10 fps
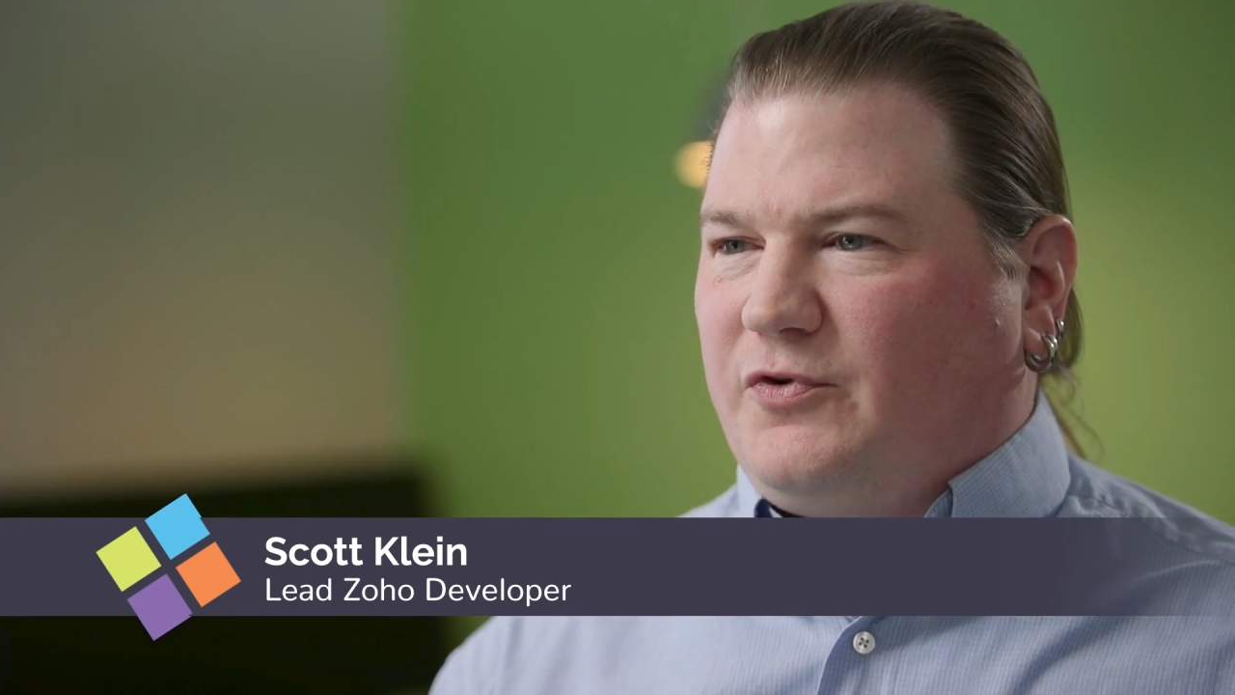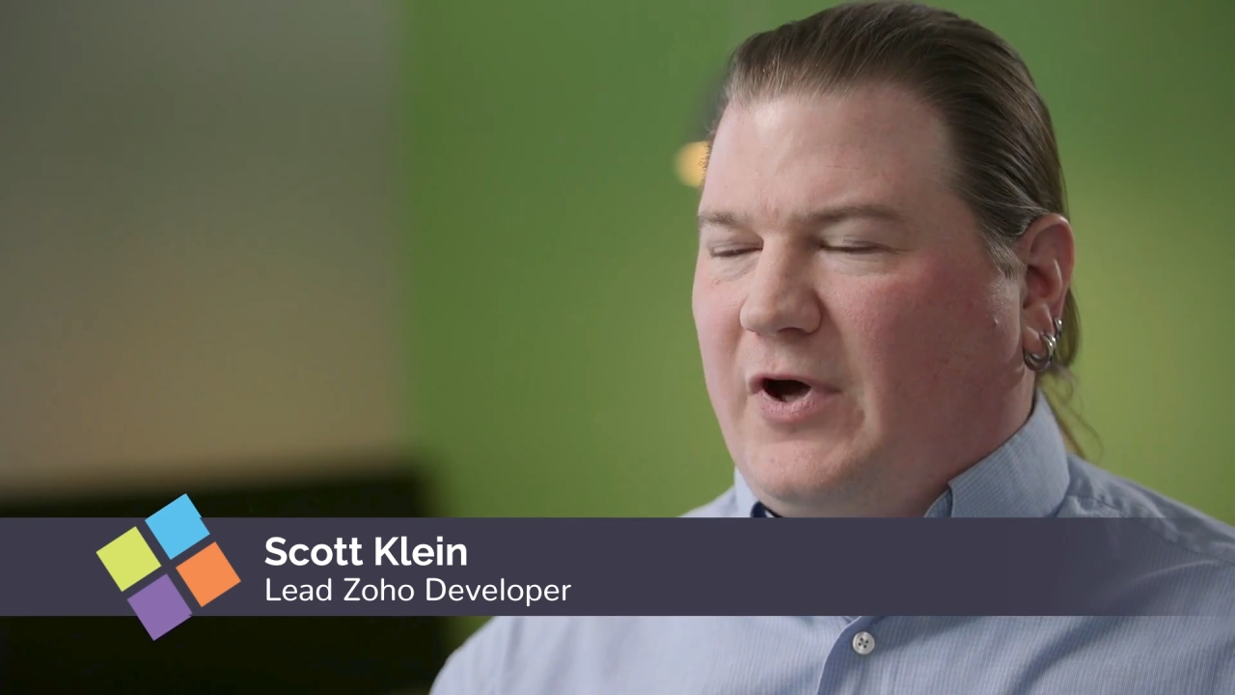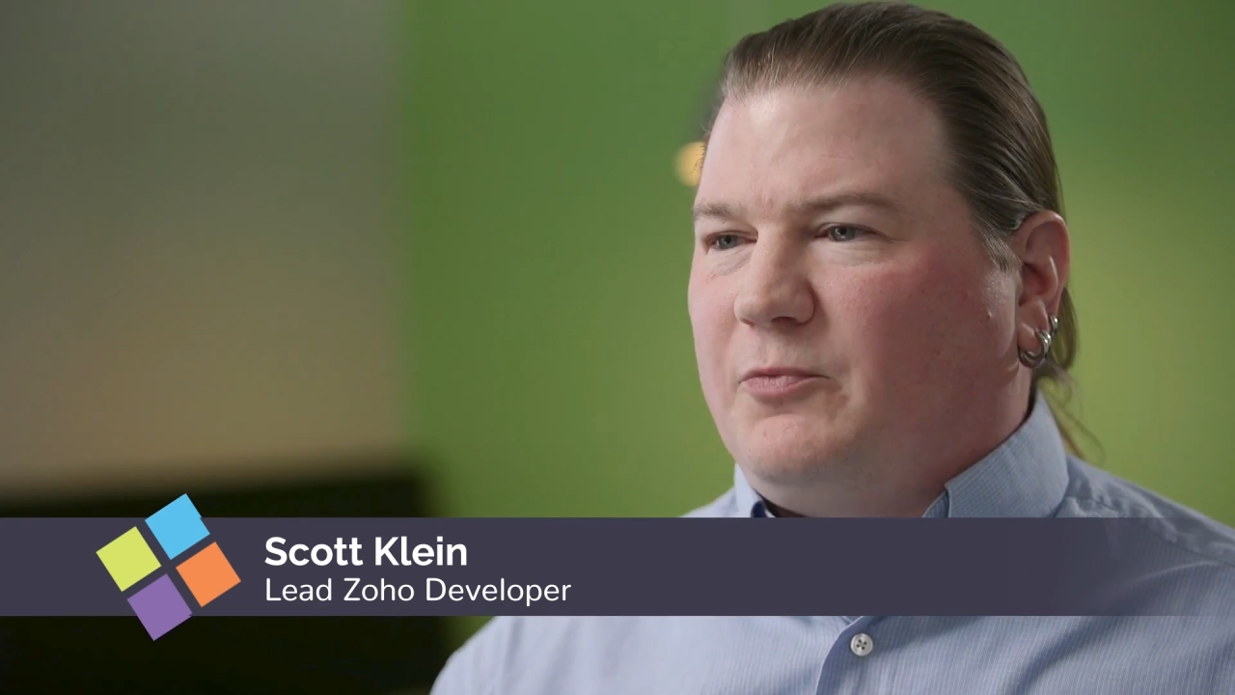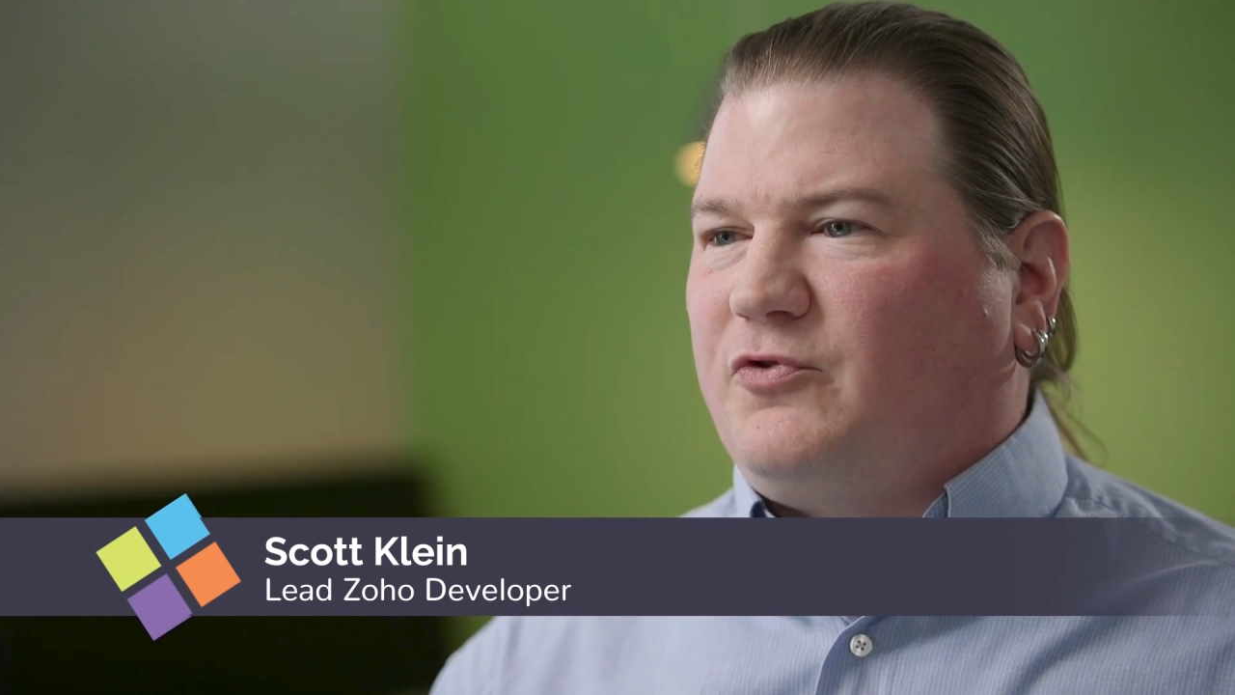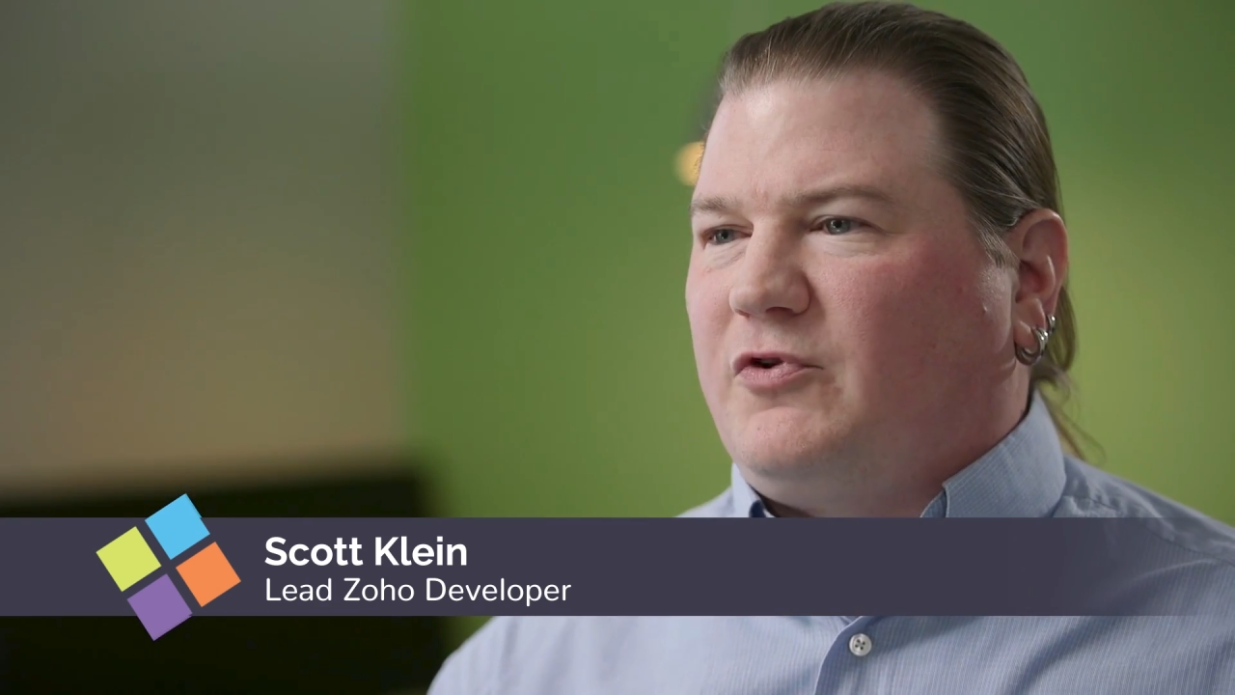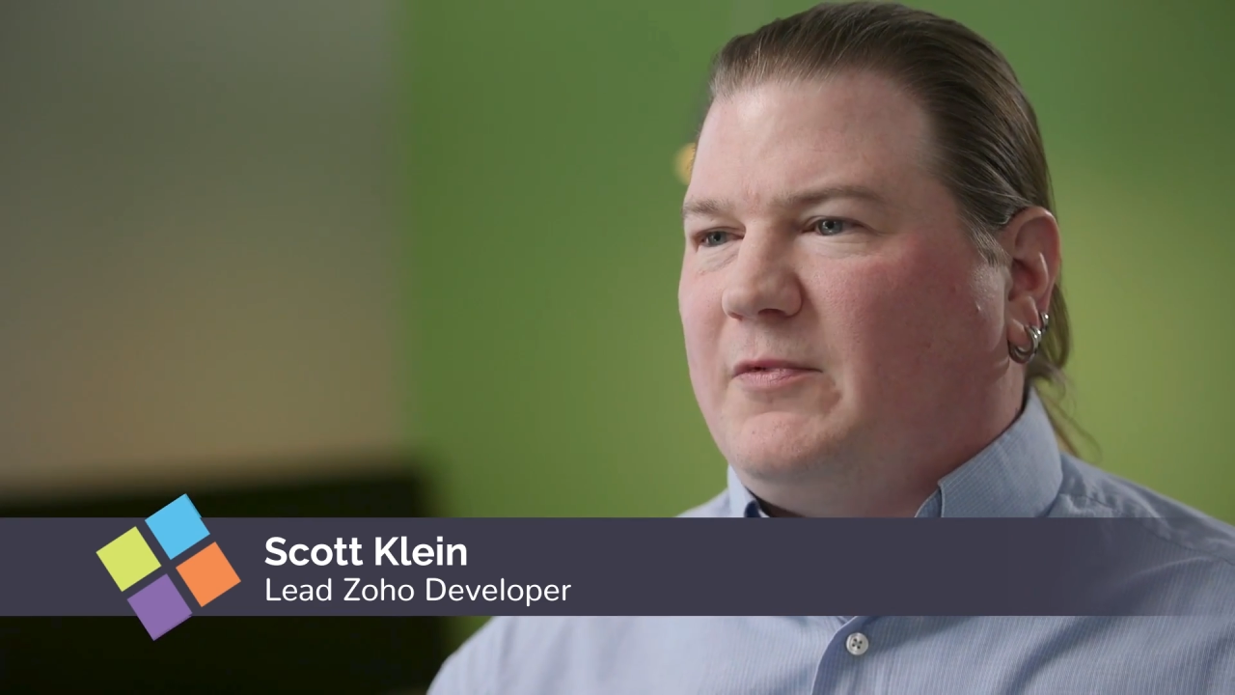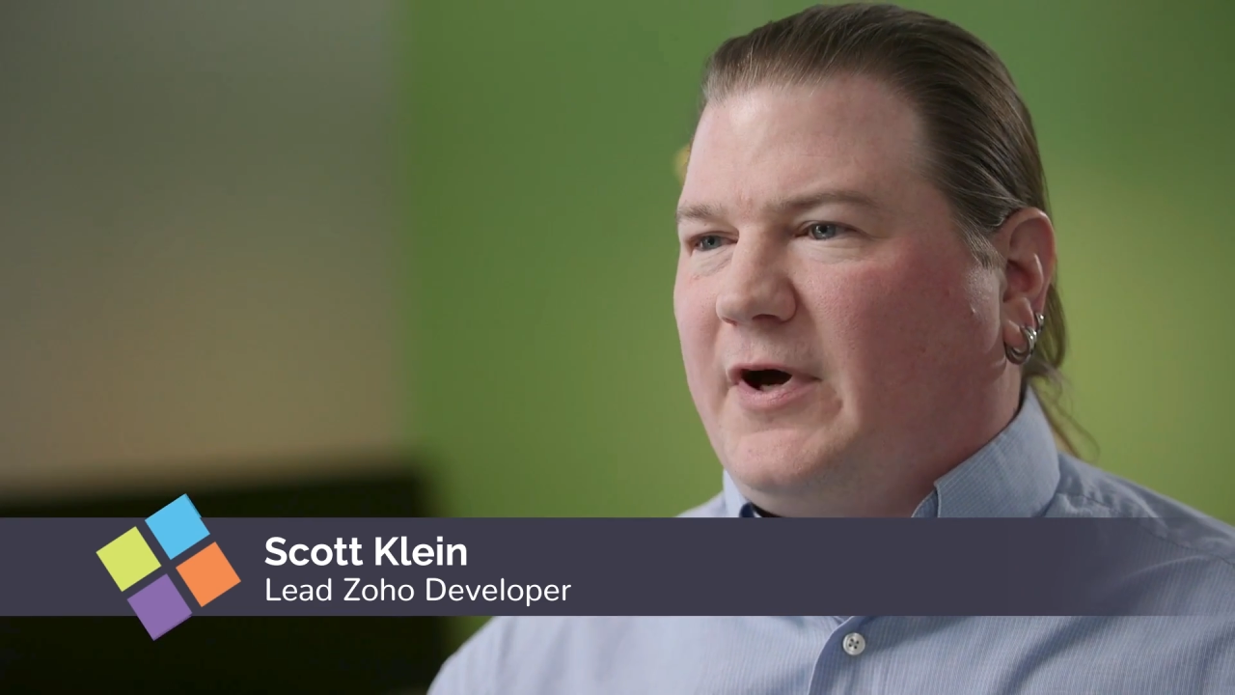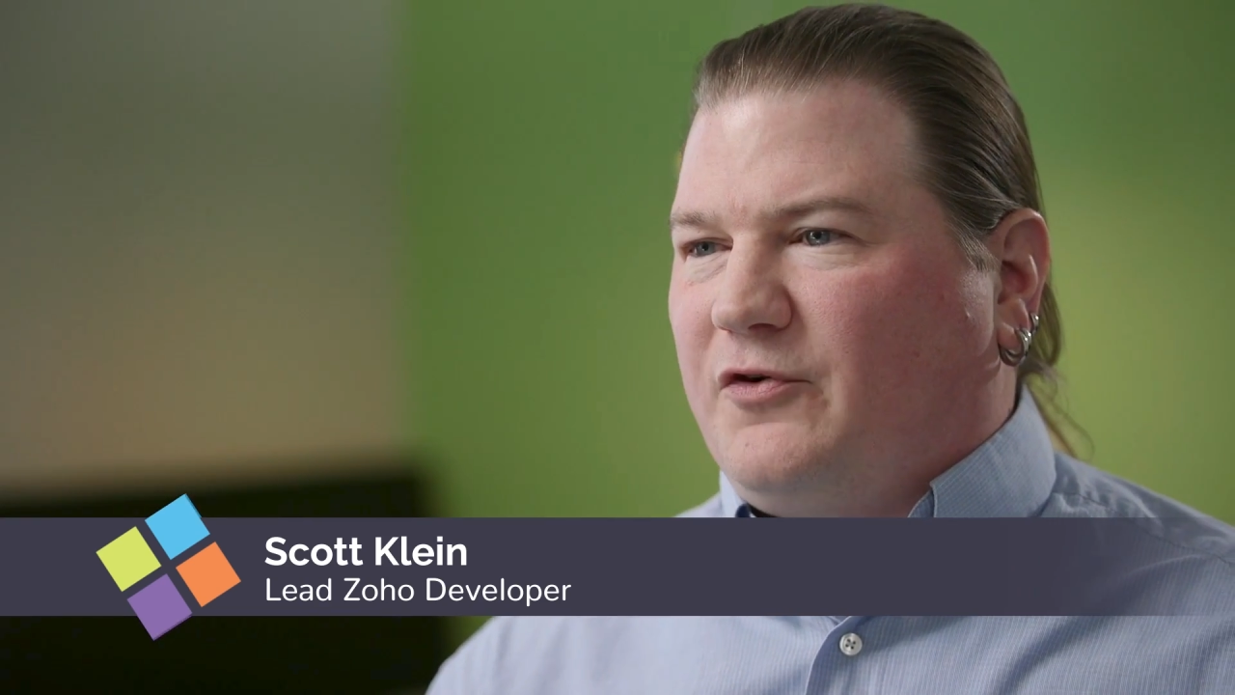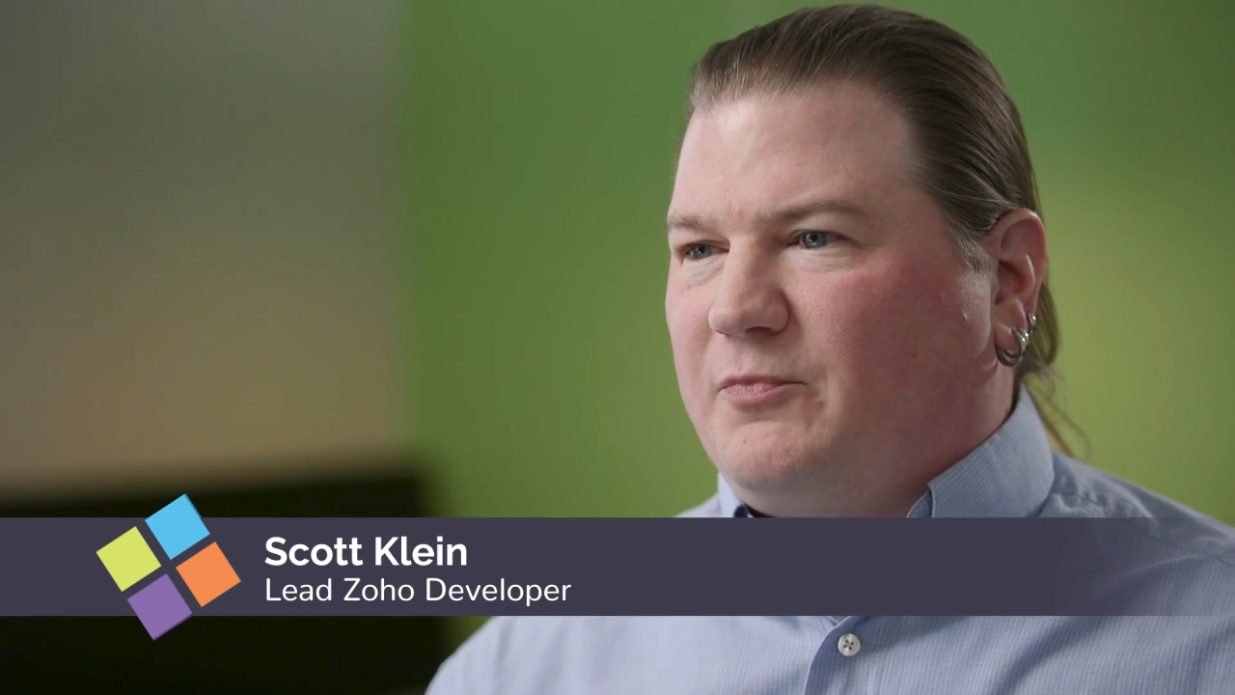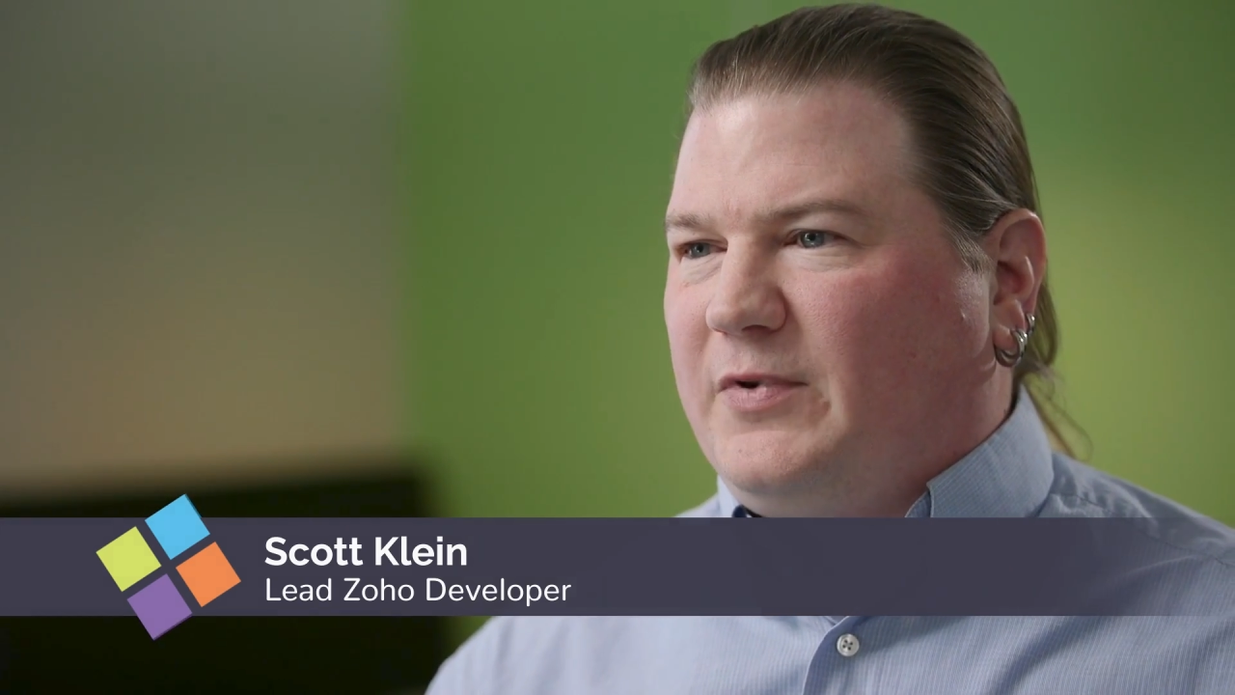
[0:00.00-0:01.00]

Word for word: to help streamline their